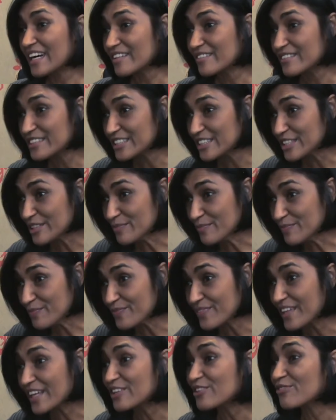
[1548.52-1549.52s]
Irvin
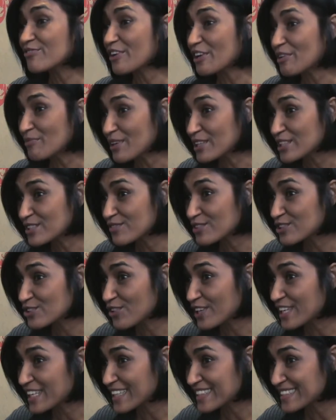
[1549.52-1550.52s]
Jim, thank you very much
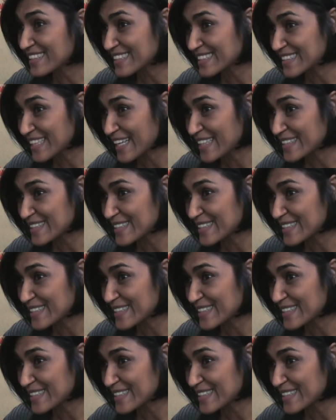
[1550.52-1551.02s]
for joining us at